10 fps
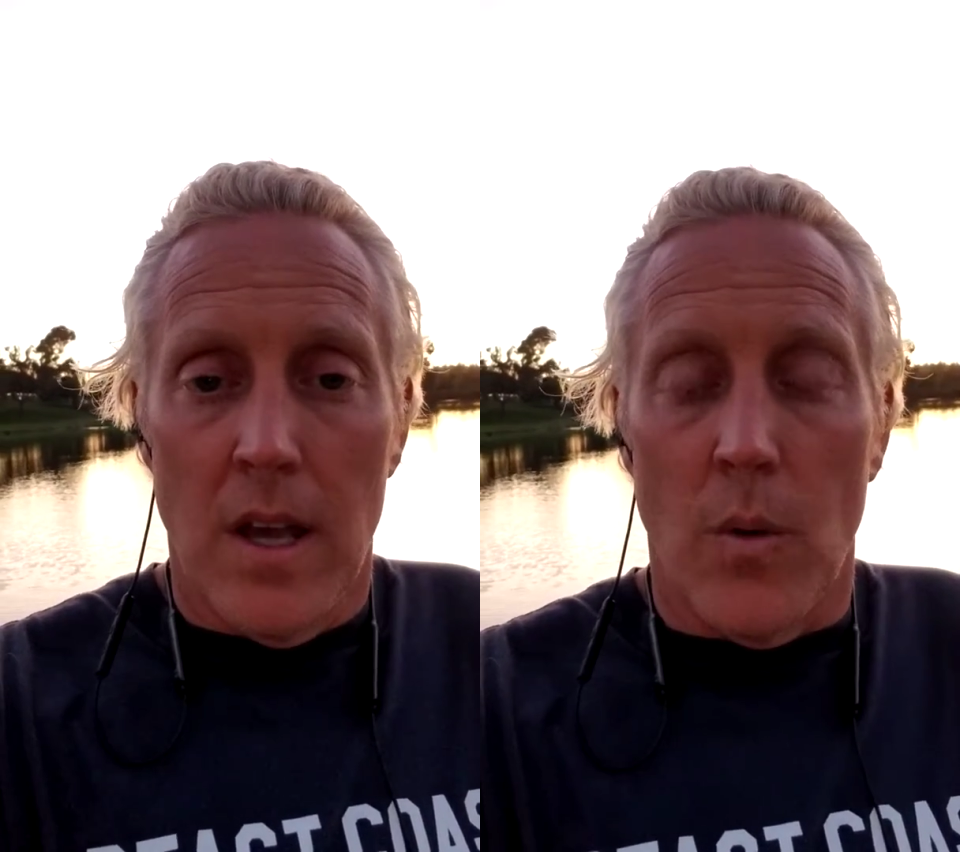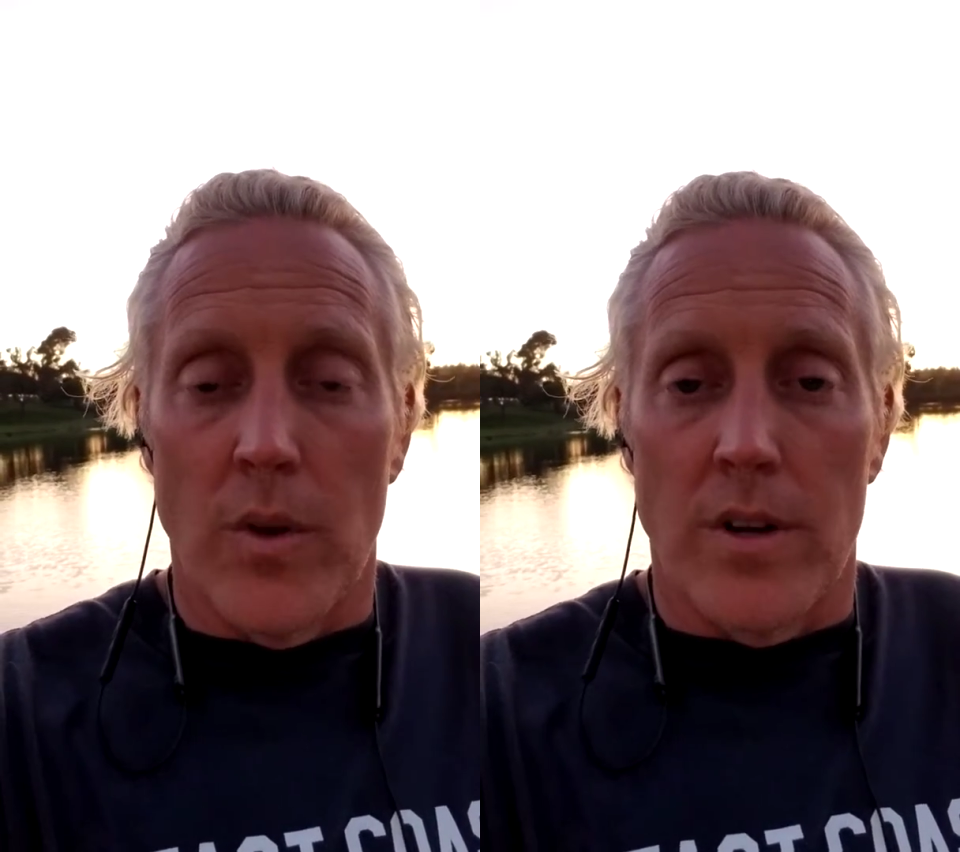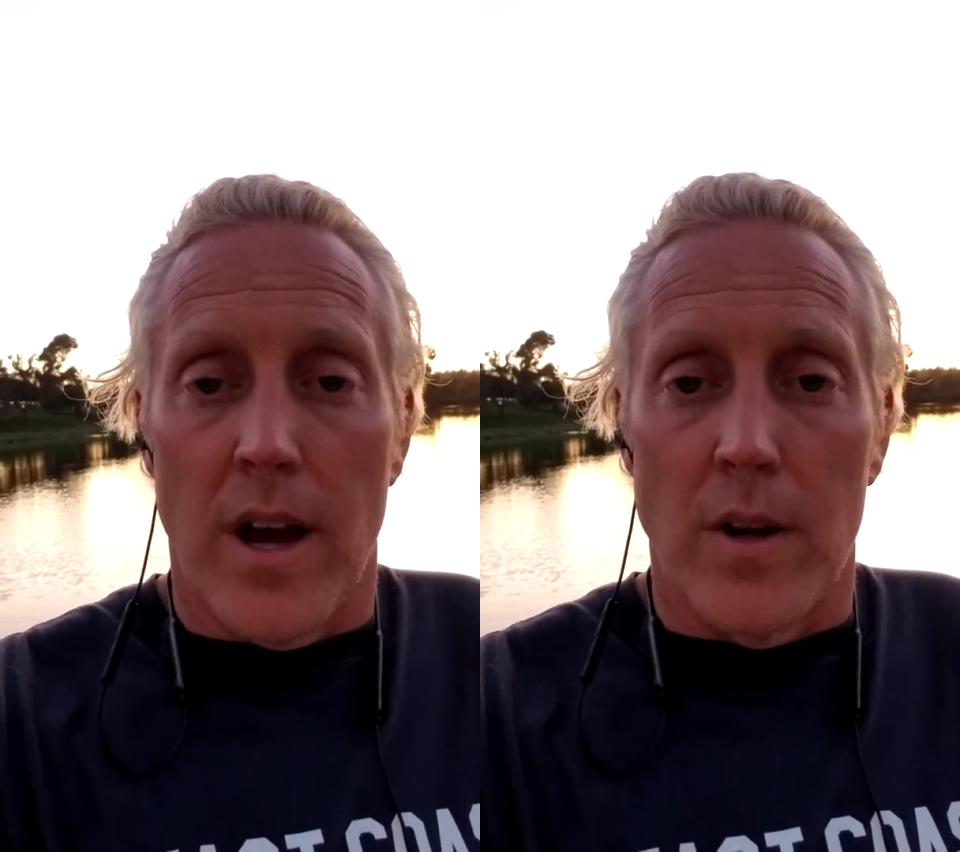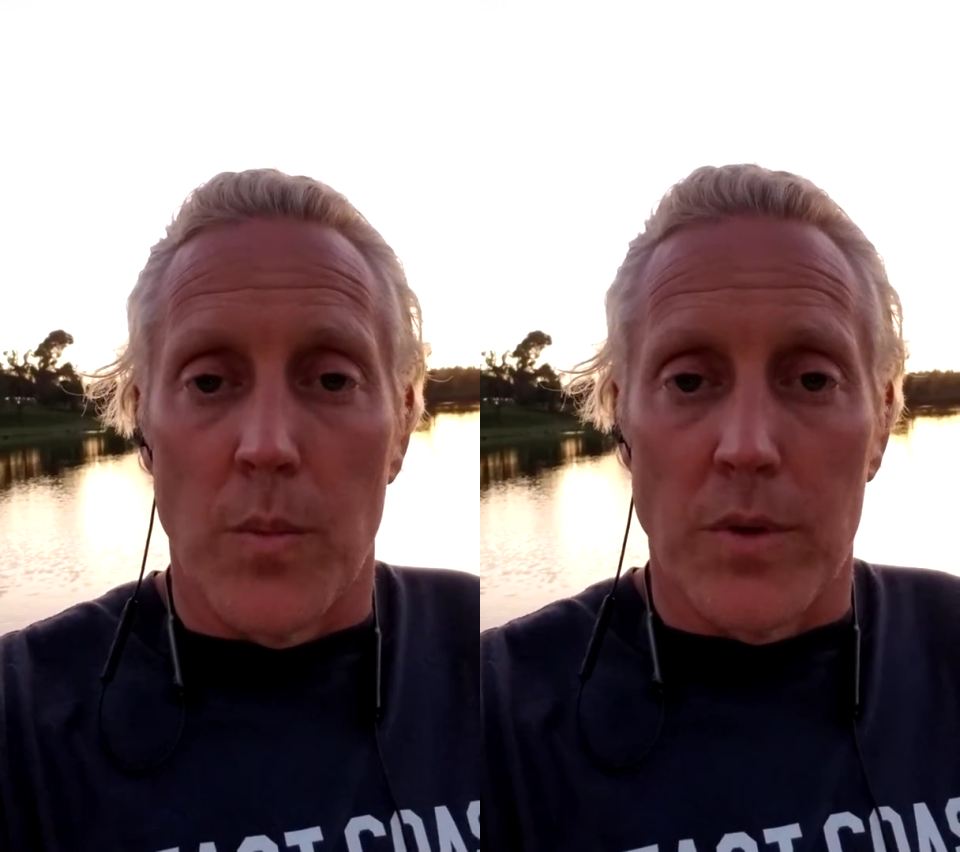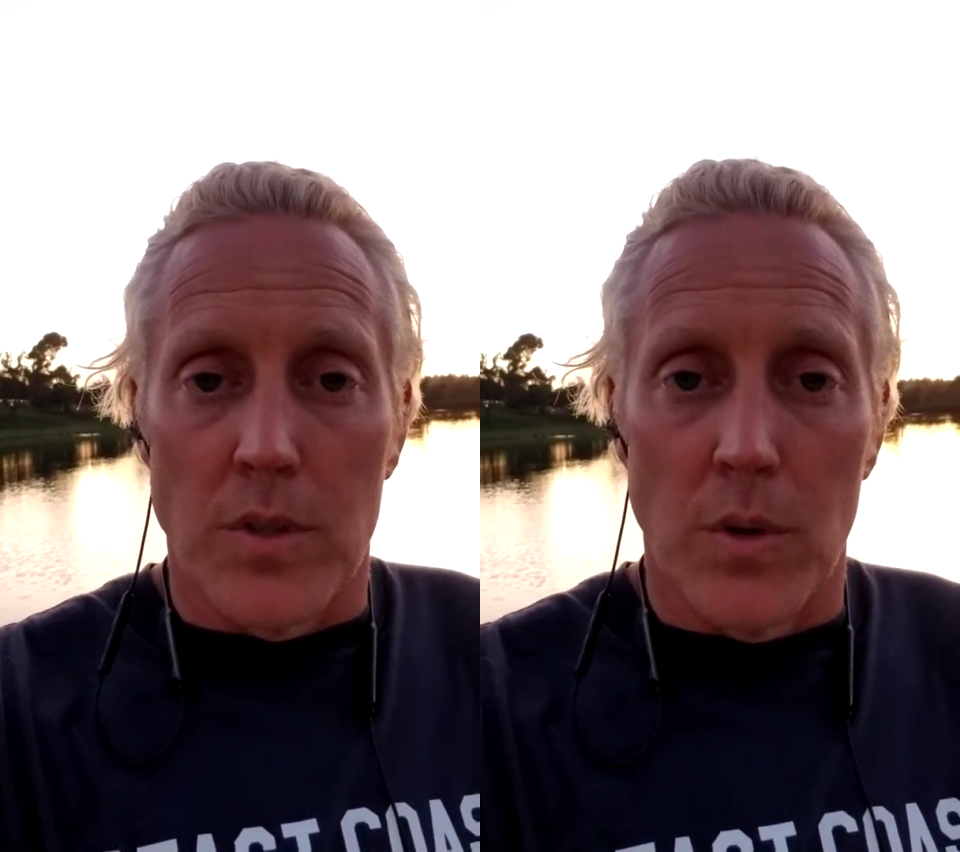when you're not
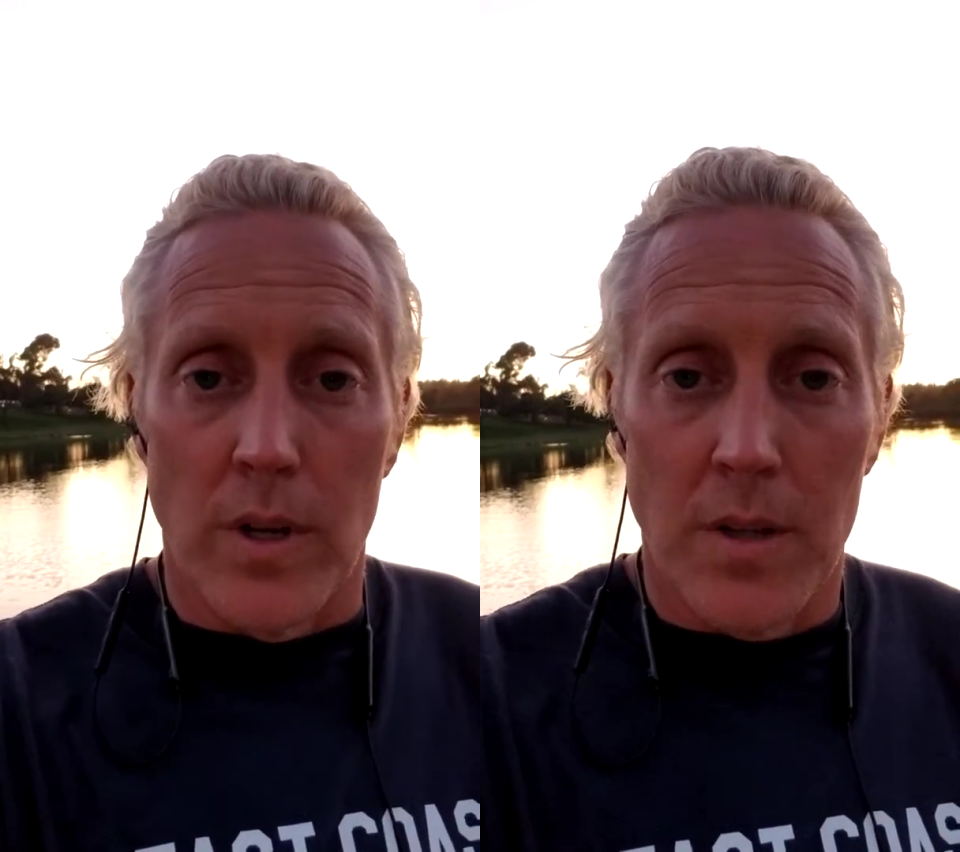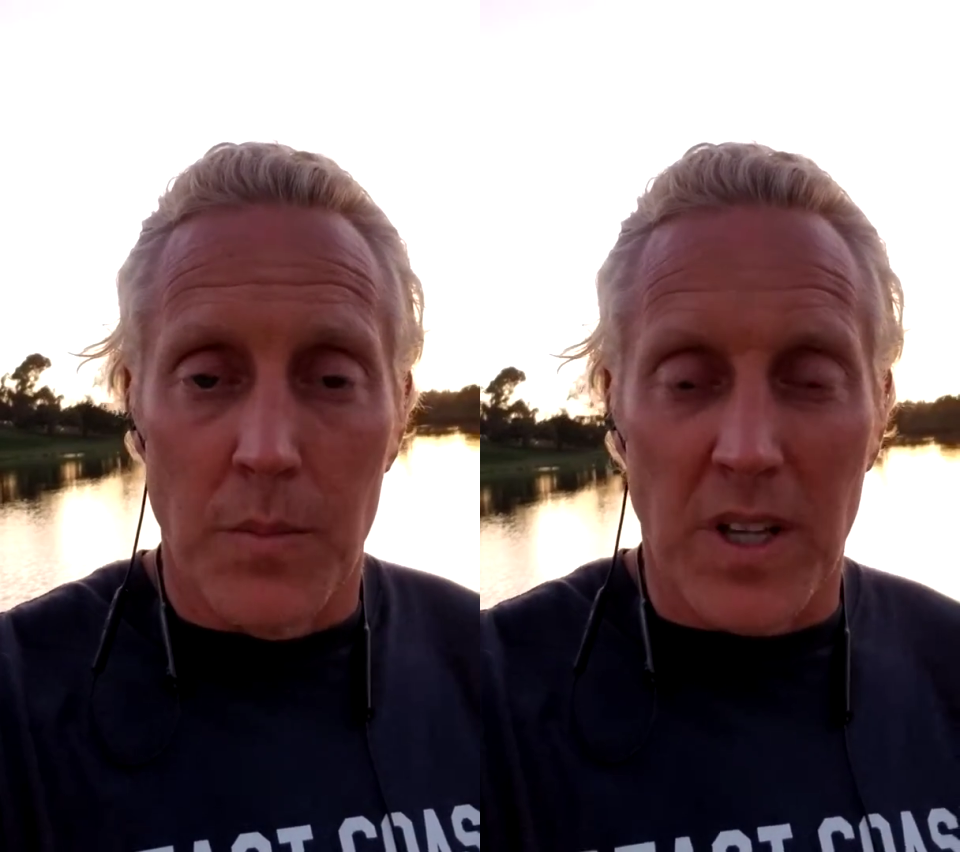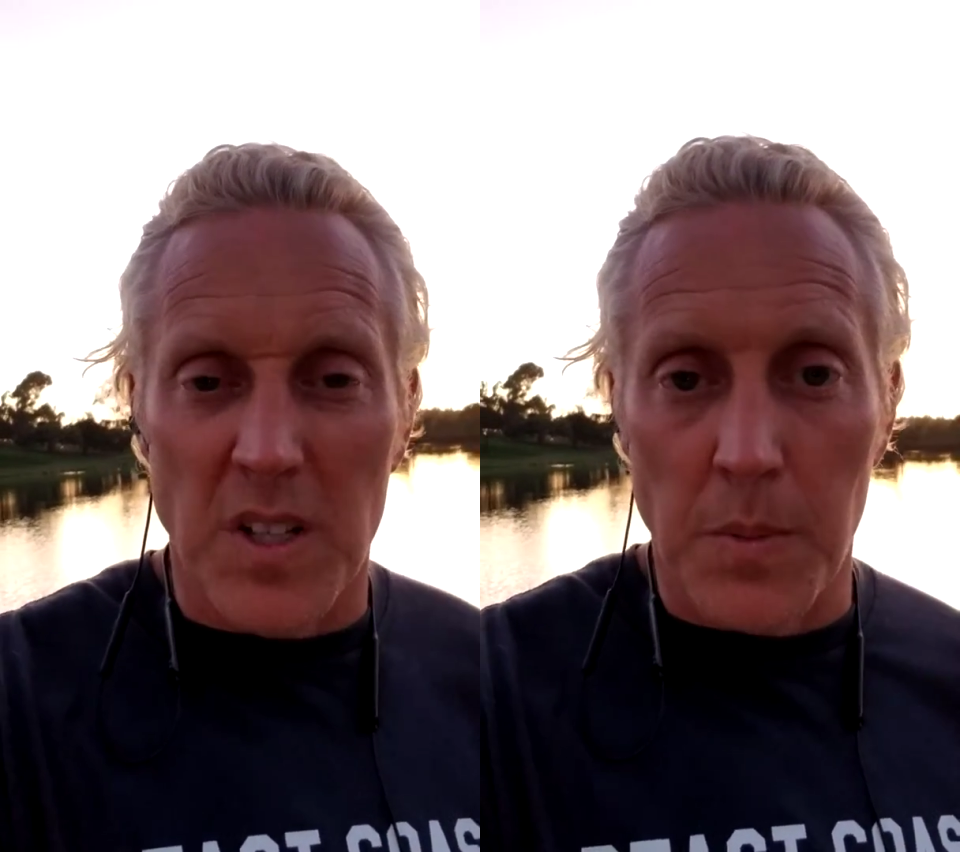open to it because